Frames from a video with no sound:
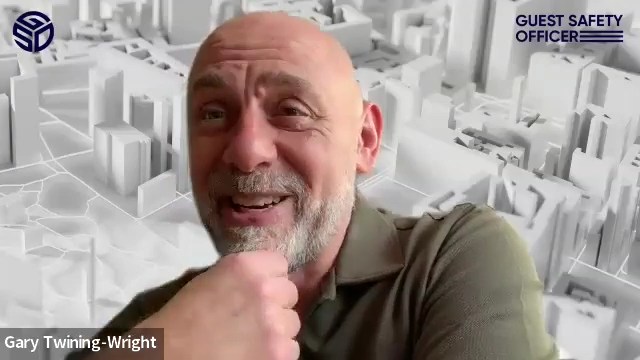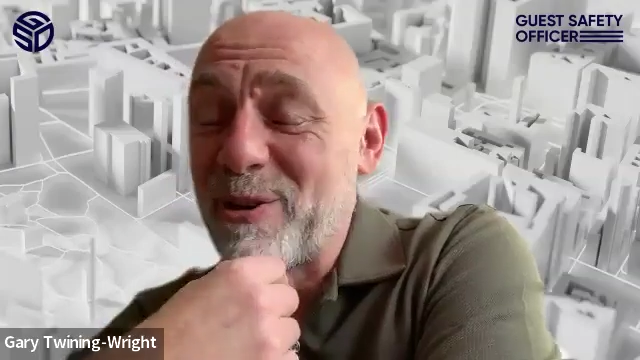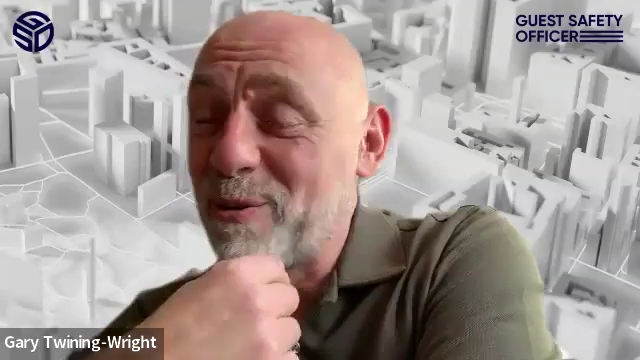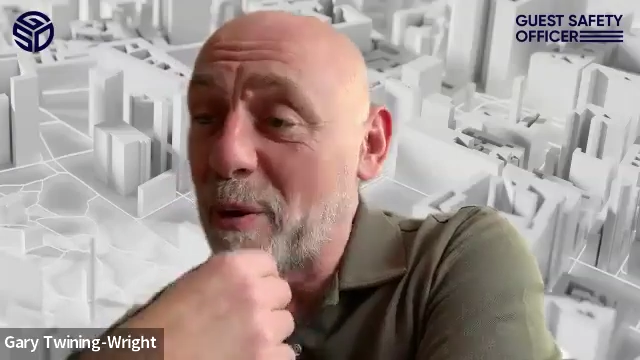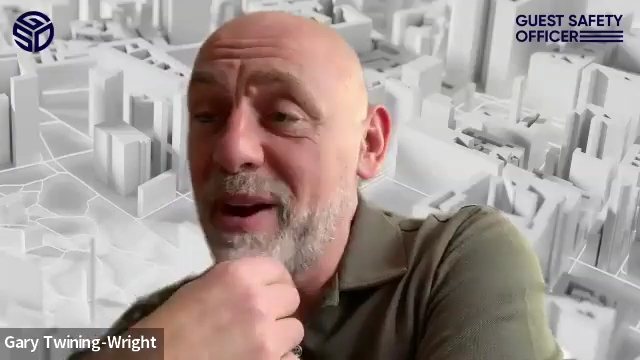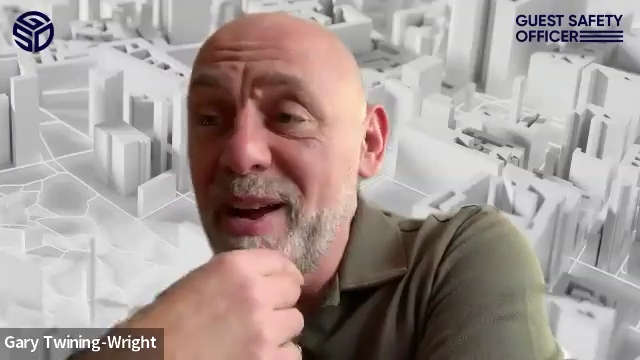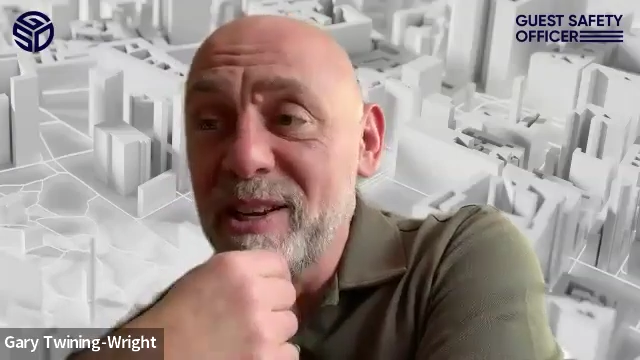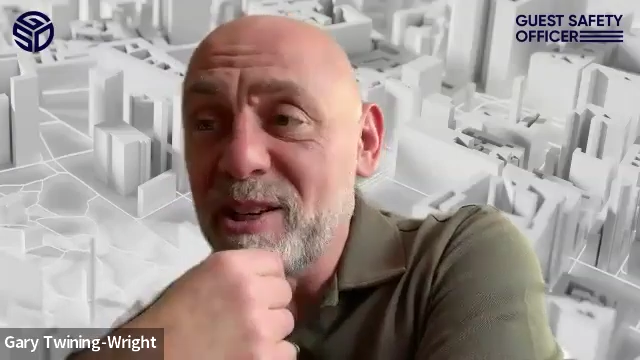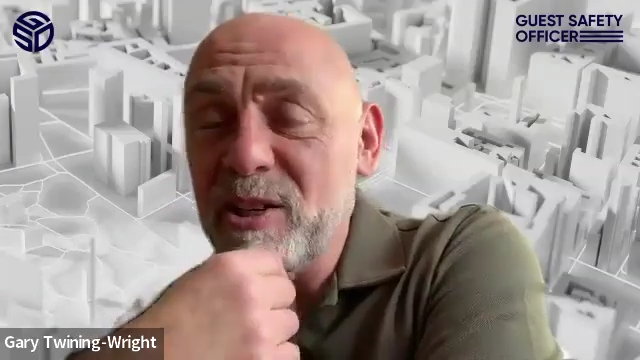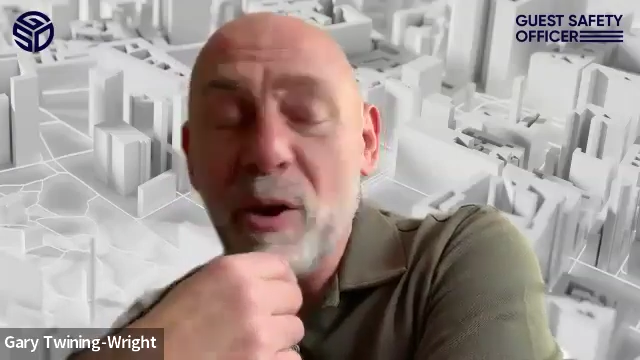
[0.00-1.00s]

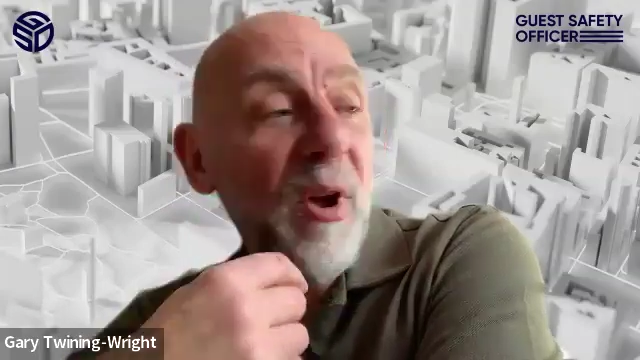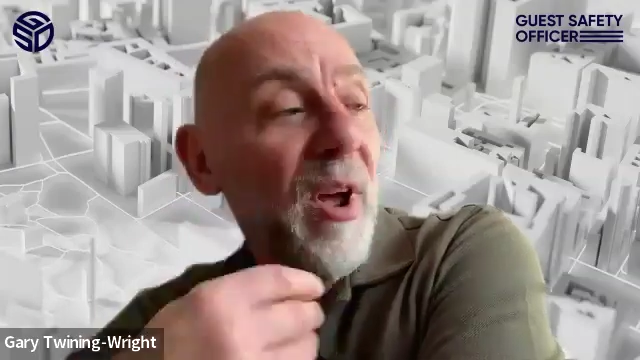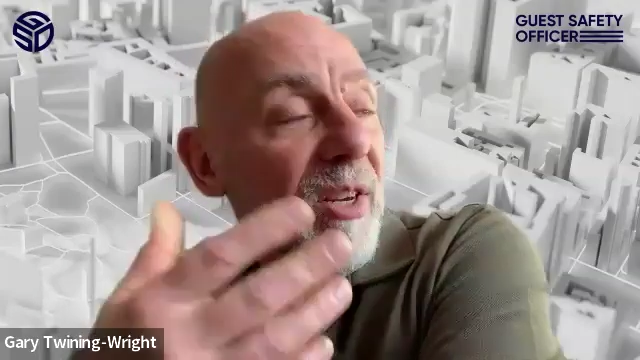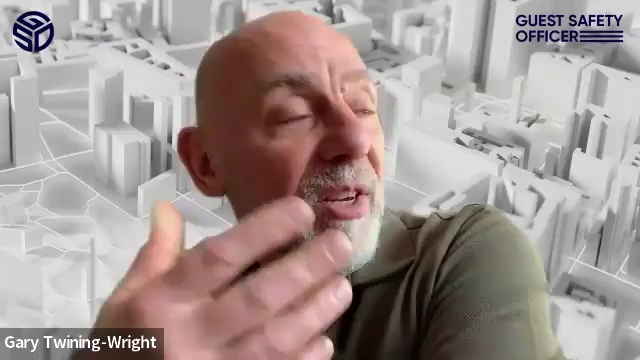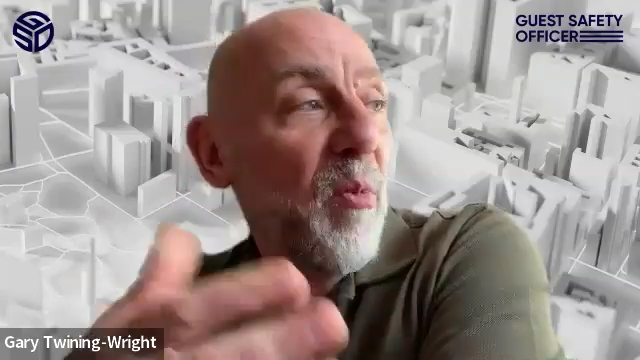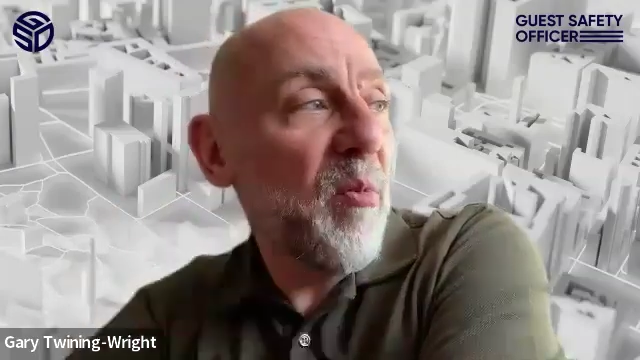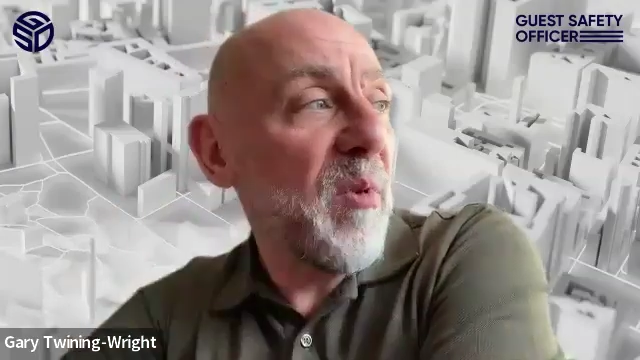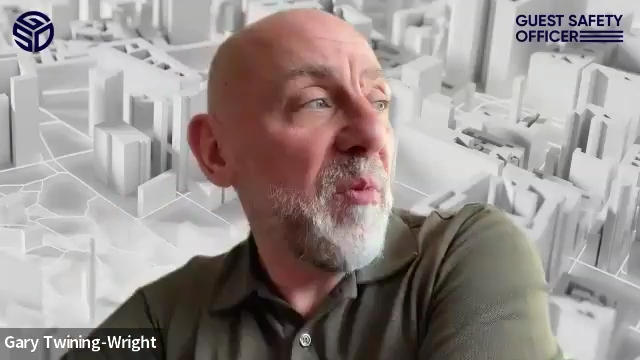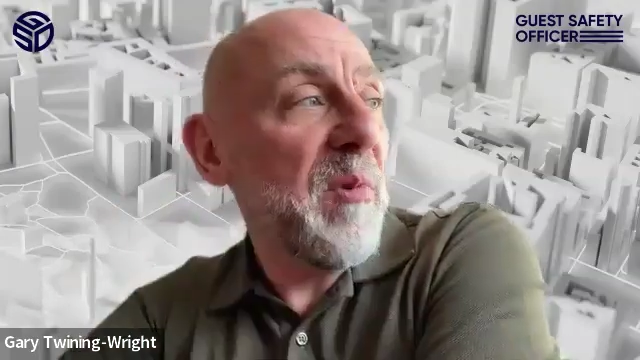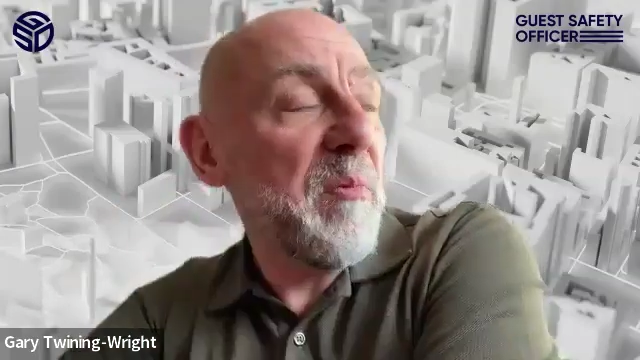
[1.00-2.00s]
So
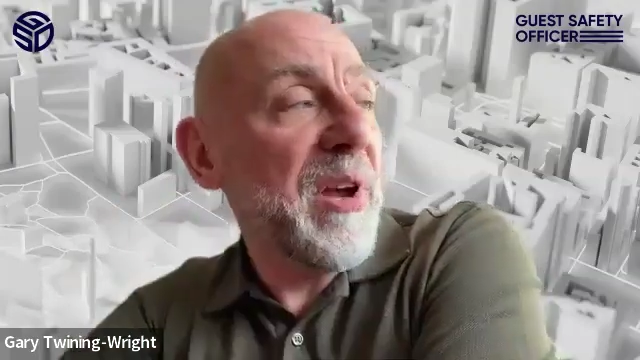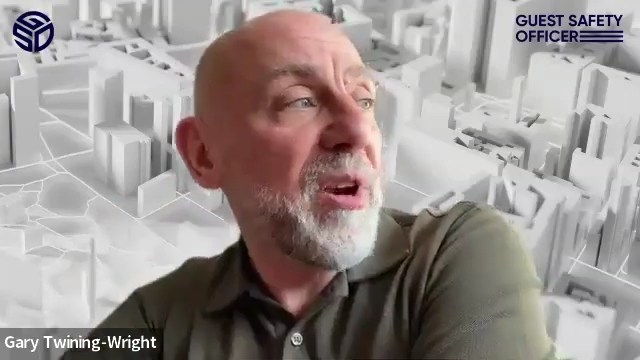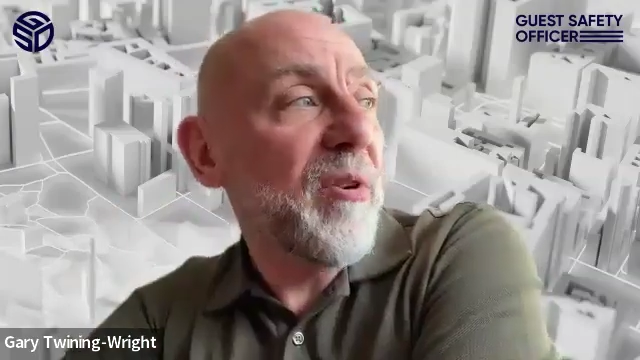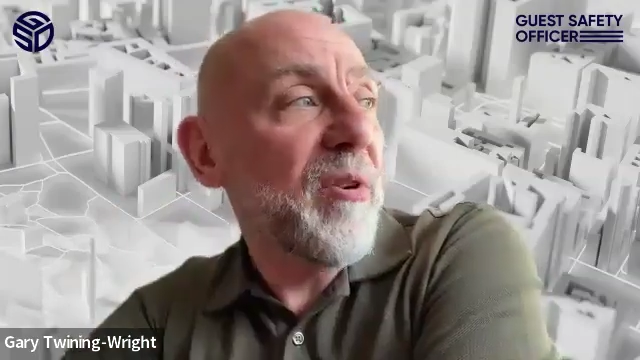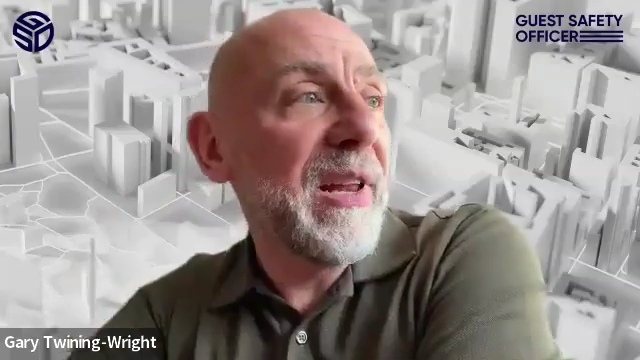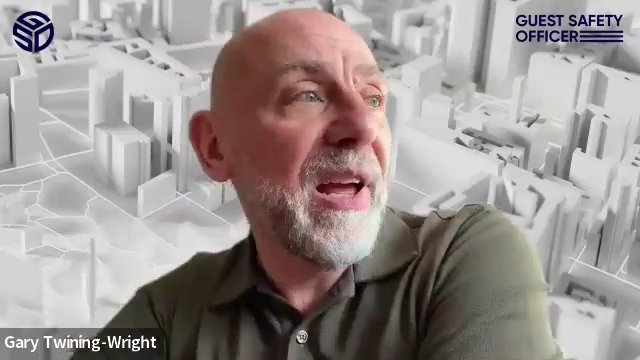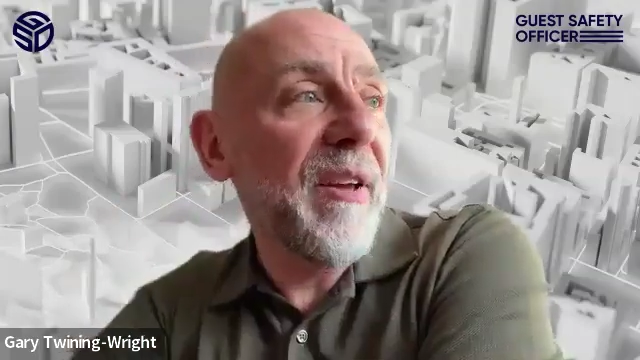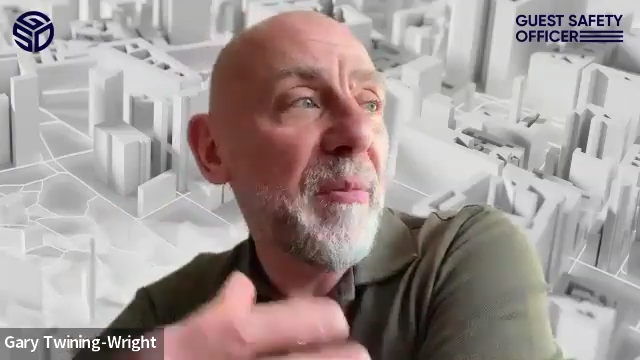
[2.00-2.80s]
we could agree there.